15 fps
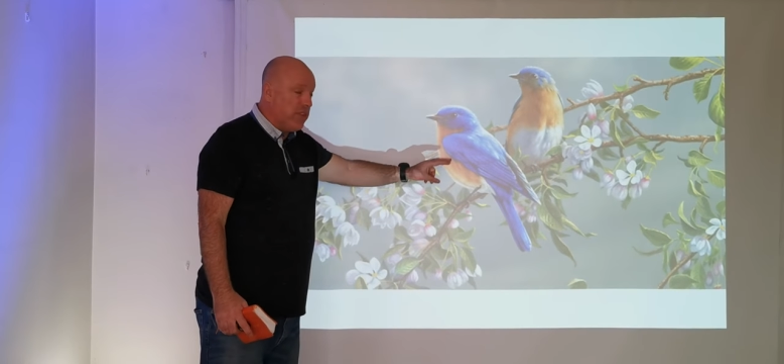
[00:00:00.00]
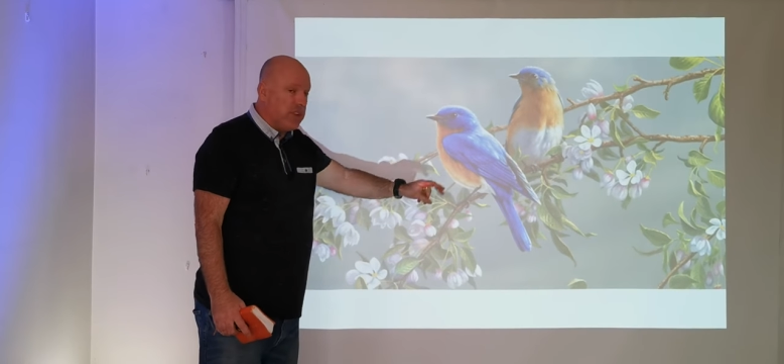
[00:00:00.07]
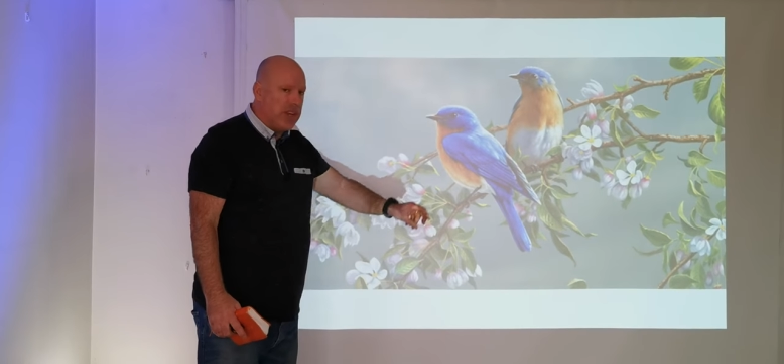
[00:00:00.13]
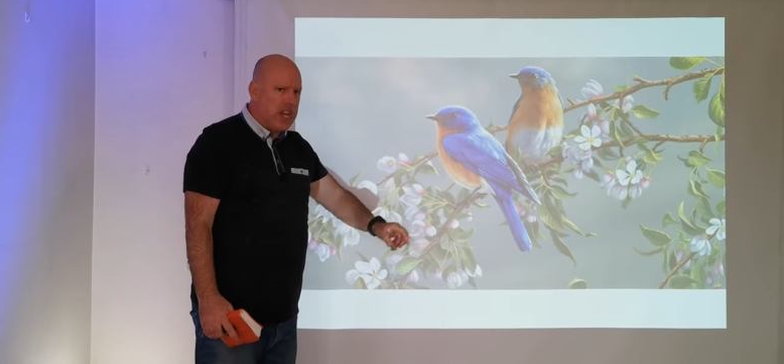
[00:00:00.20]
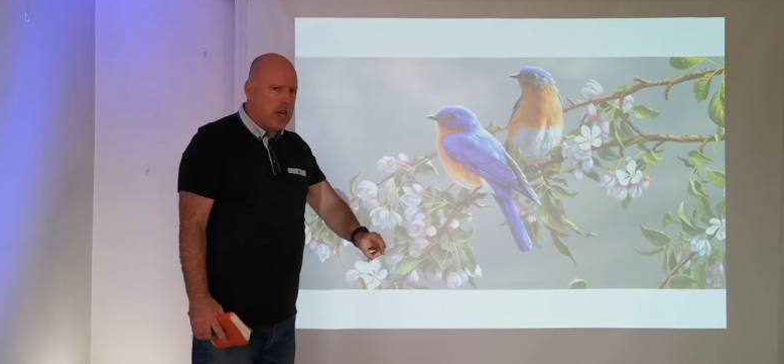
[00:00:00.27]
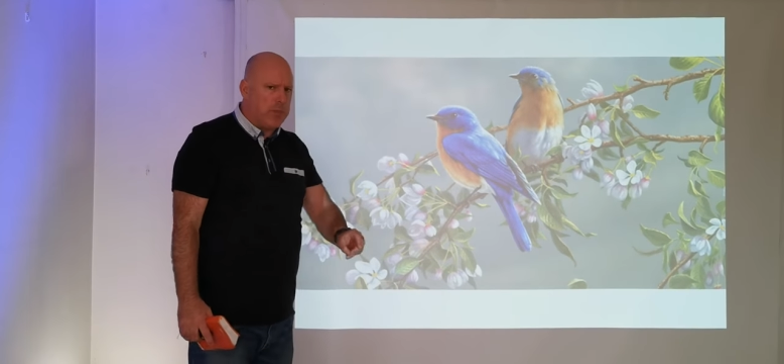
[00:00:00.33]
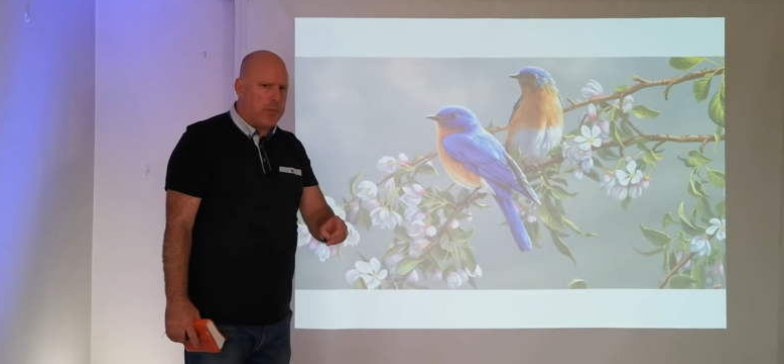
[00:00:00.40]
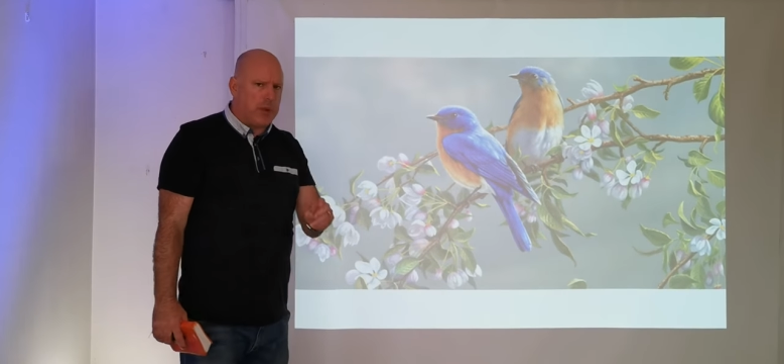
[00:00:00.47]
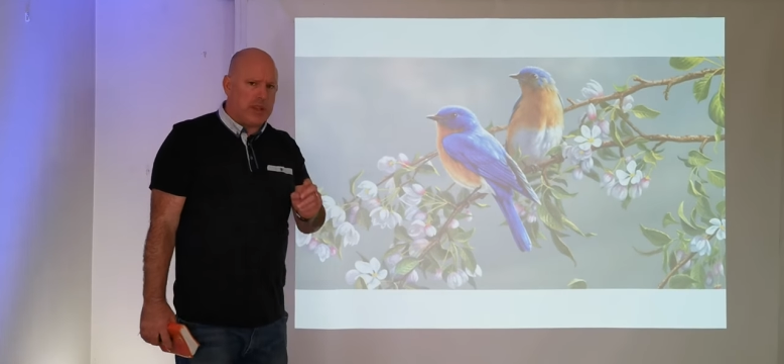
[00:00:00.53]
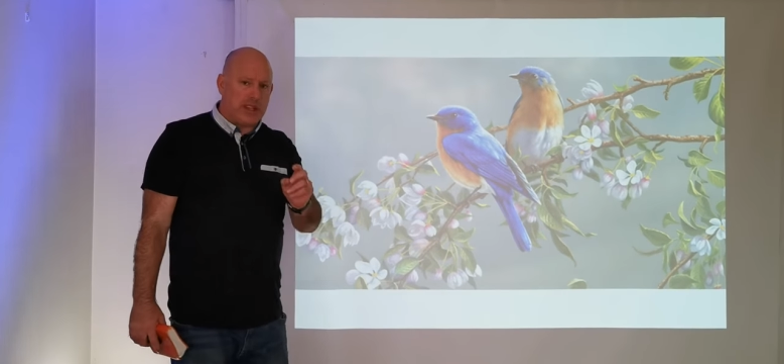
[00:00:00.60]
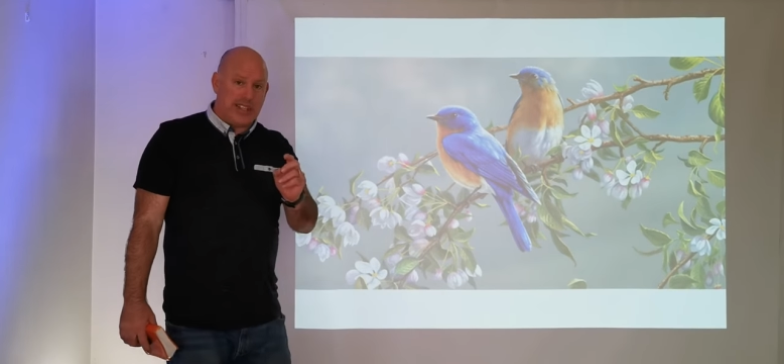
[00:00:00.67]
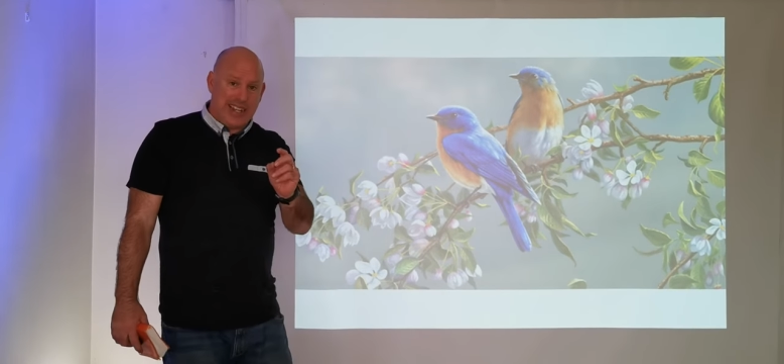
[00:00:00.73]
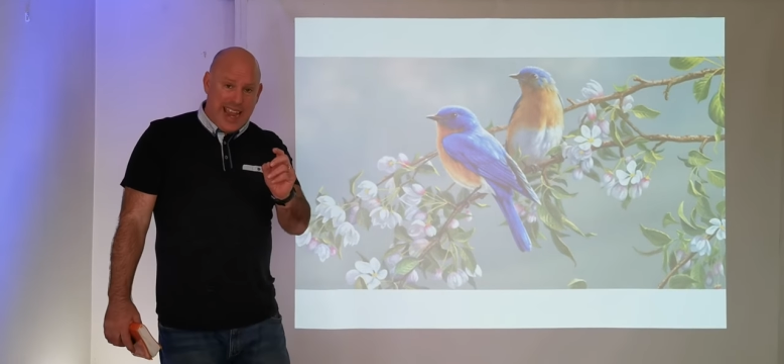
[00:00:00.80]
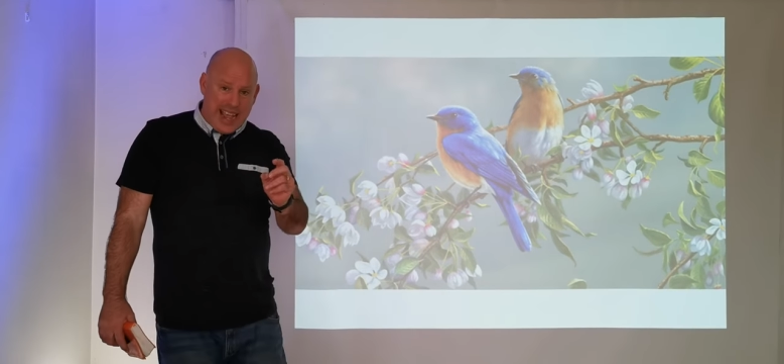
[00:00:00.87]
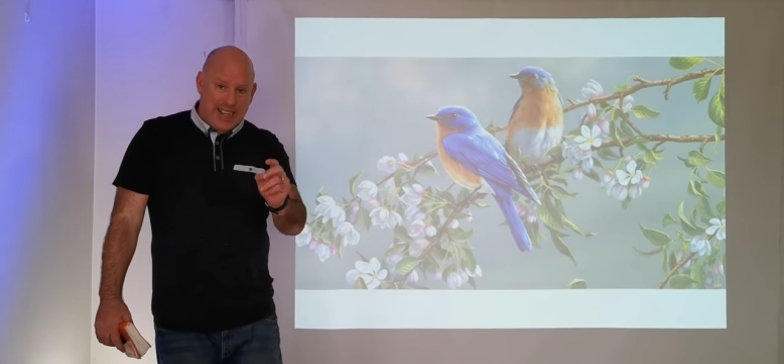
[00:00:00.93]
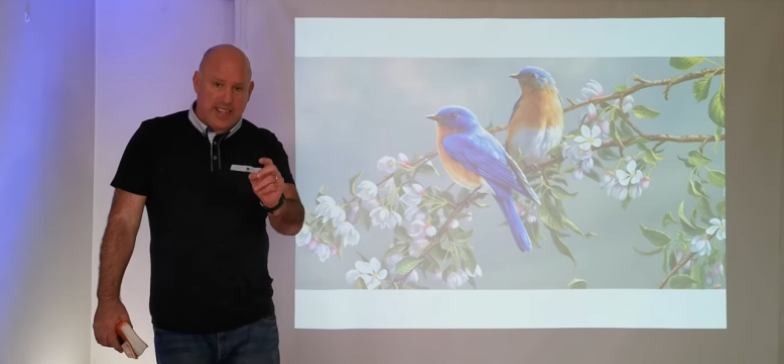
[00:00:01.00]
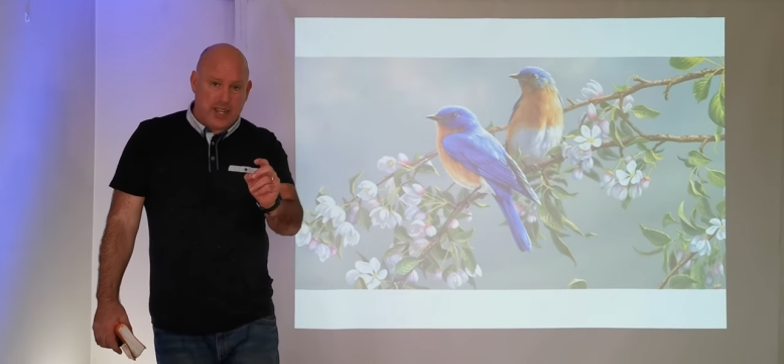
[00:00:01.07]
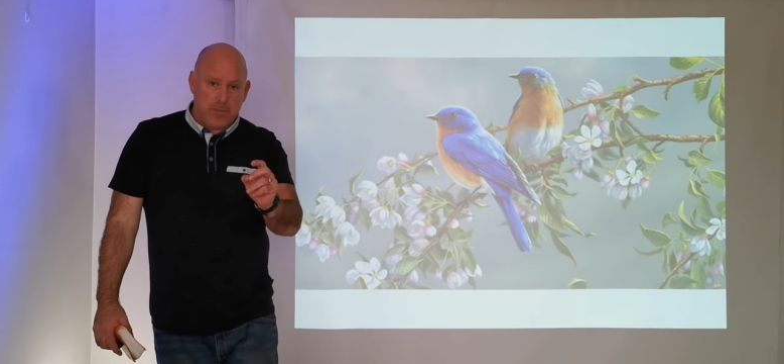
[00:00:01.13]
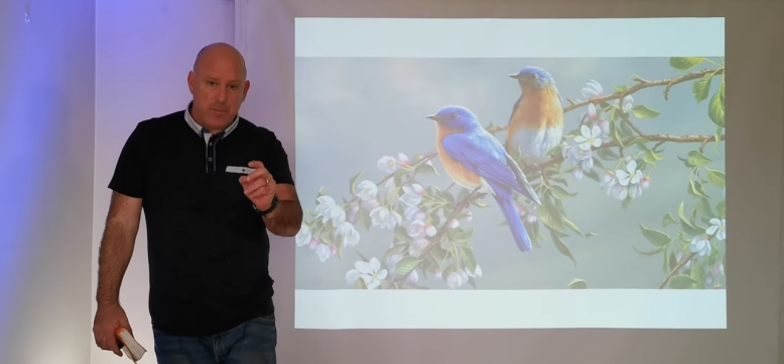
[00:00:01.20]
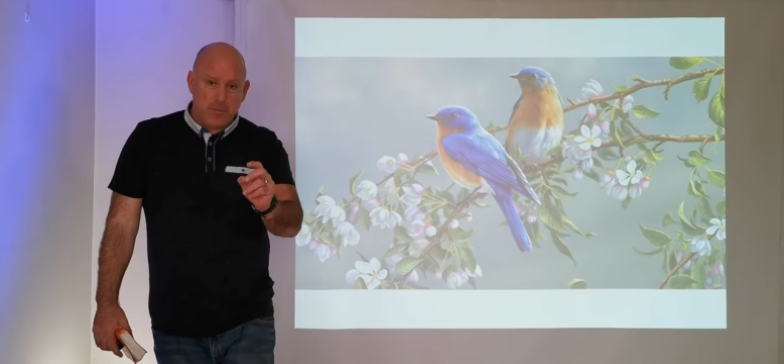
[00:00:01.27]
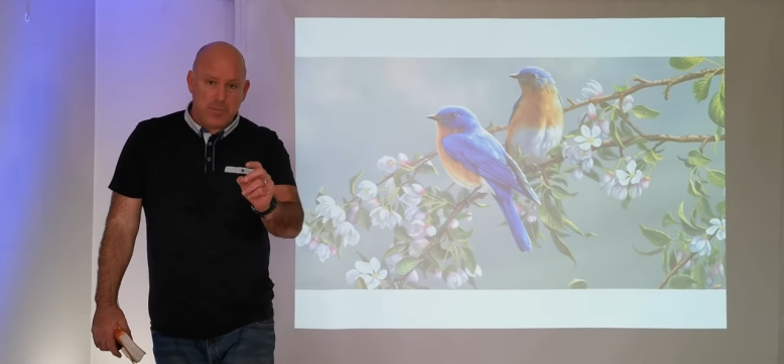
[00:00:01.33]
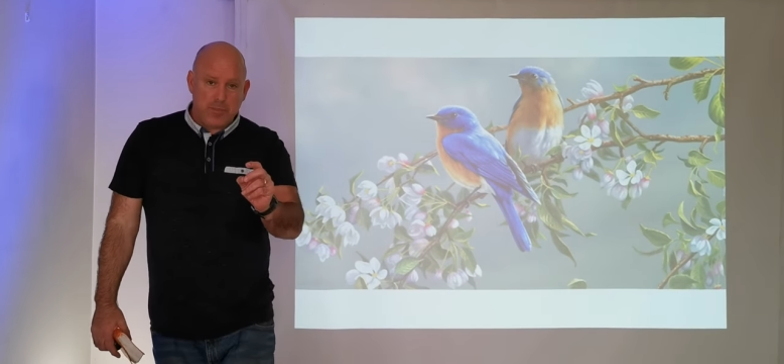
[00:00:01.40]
an ear, but yet